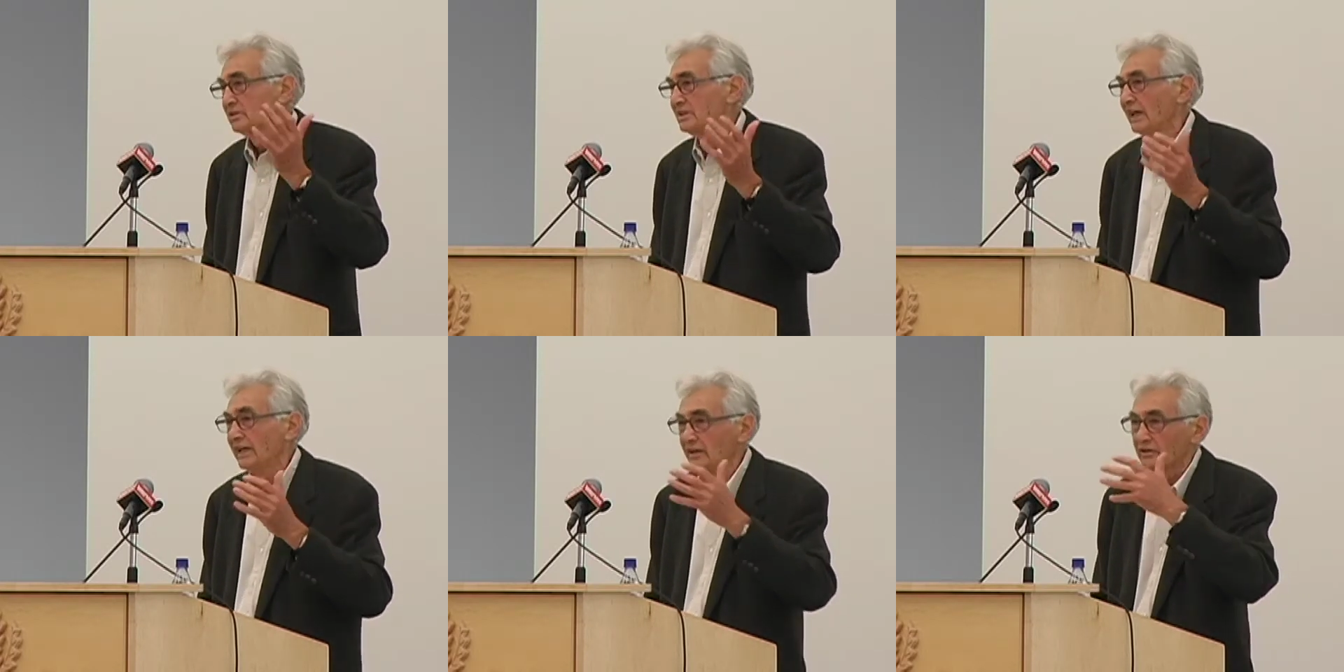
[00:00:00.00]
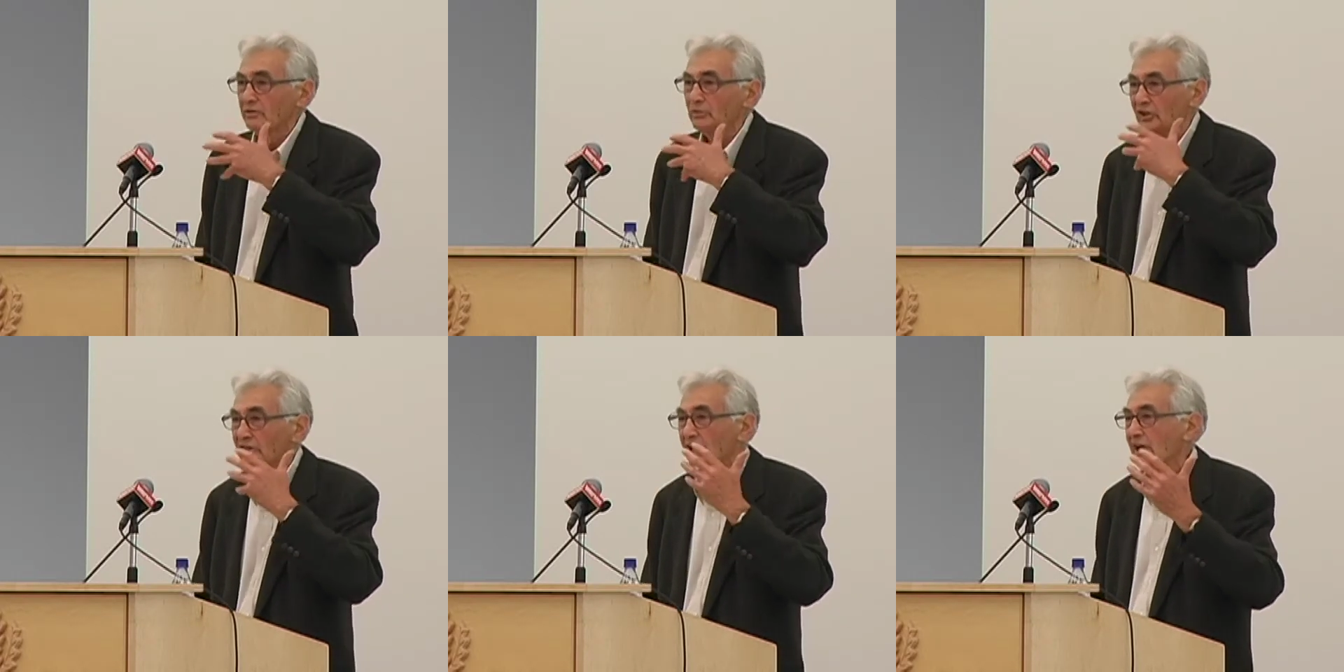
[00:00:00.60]
say that
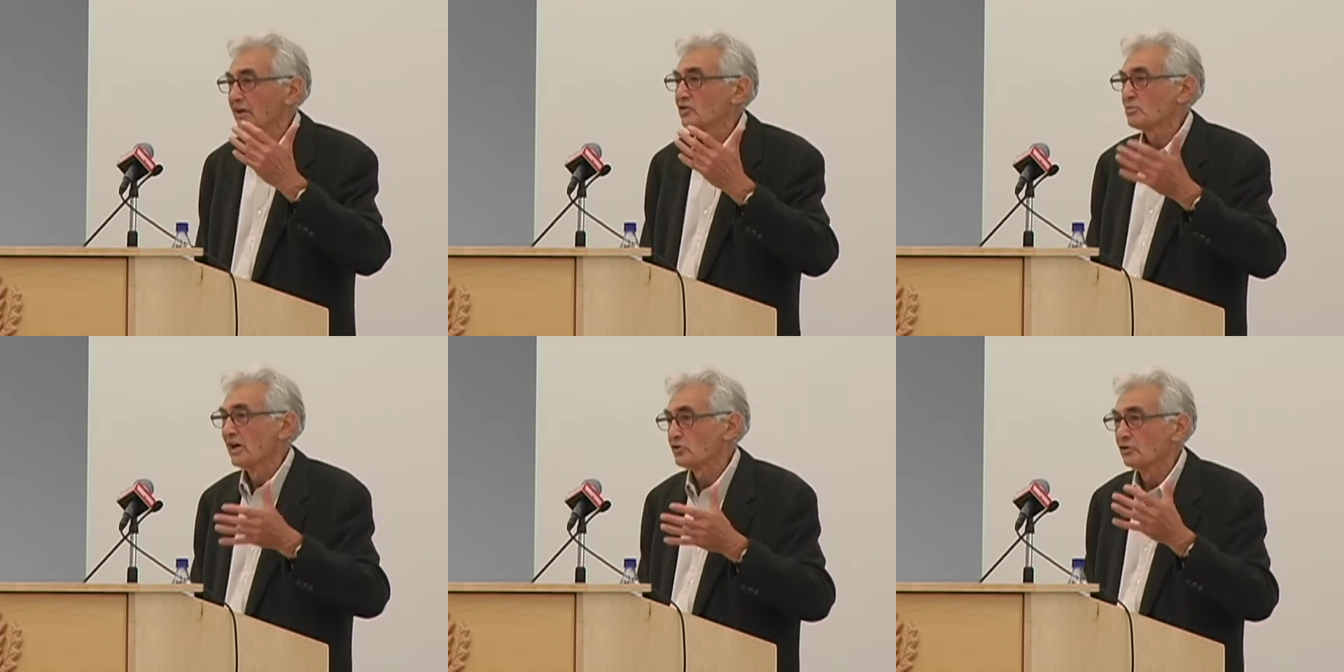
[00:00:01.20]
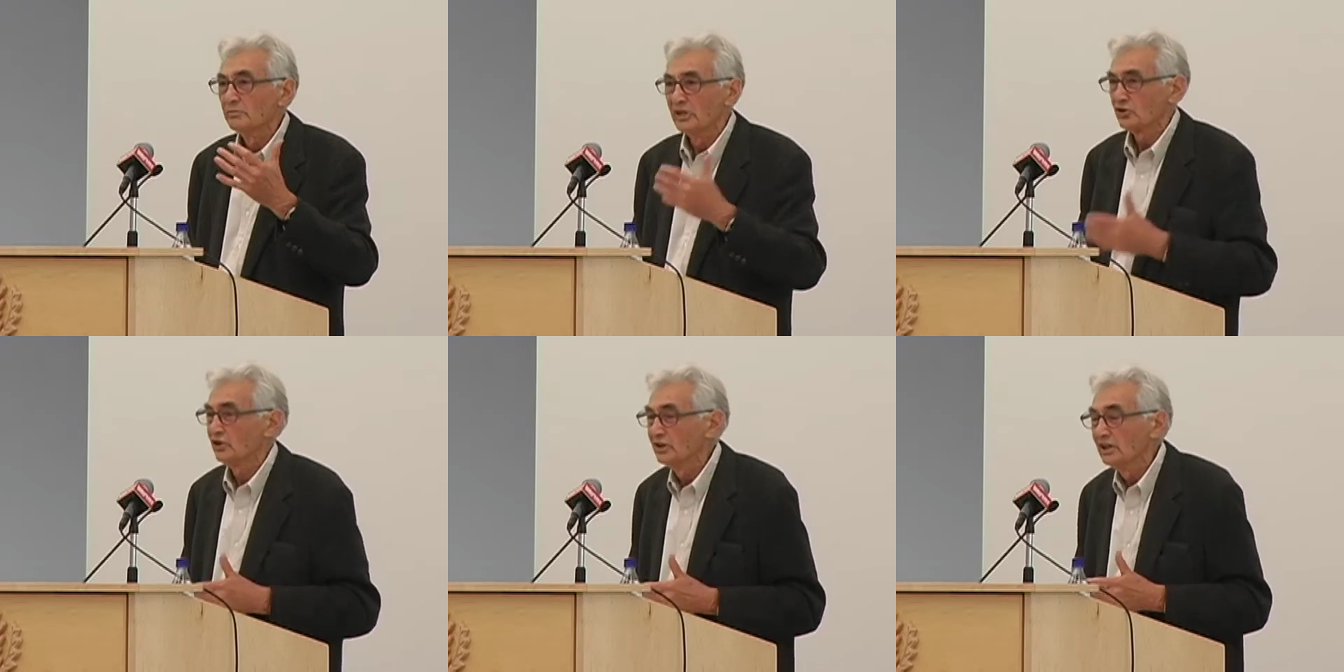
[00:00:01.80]
America had a special
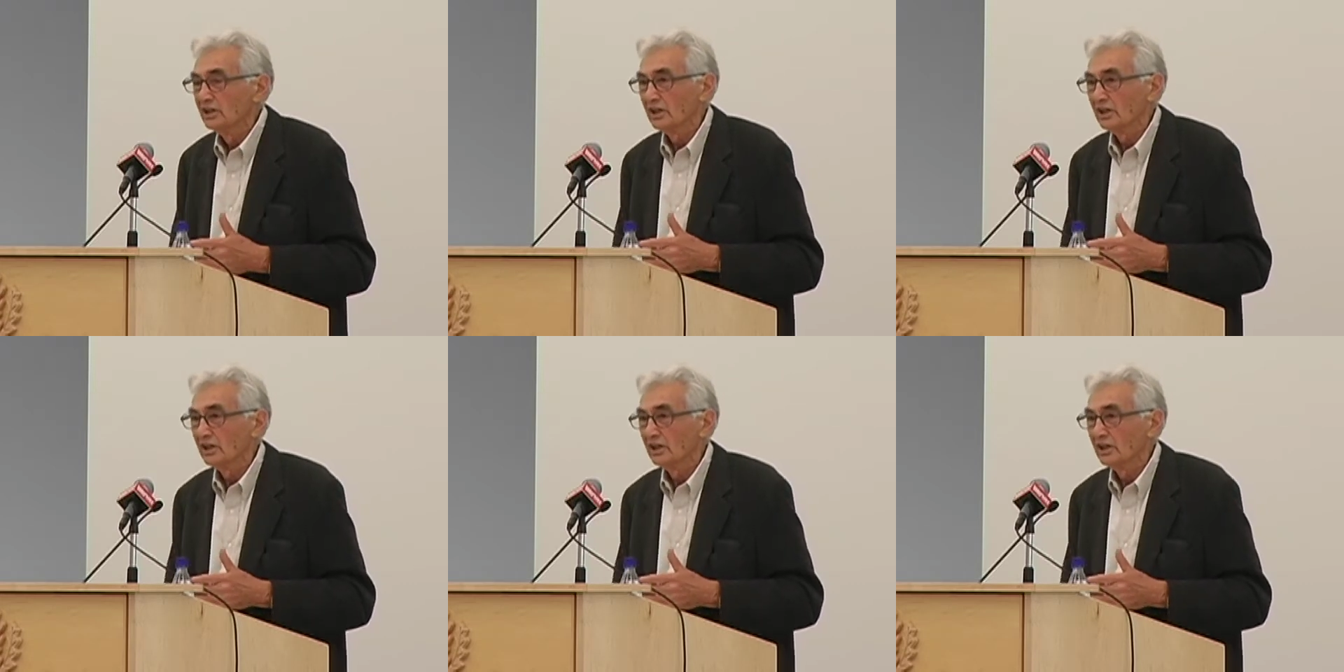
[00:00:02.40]
mission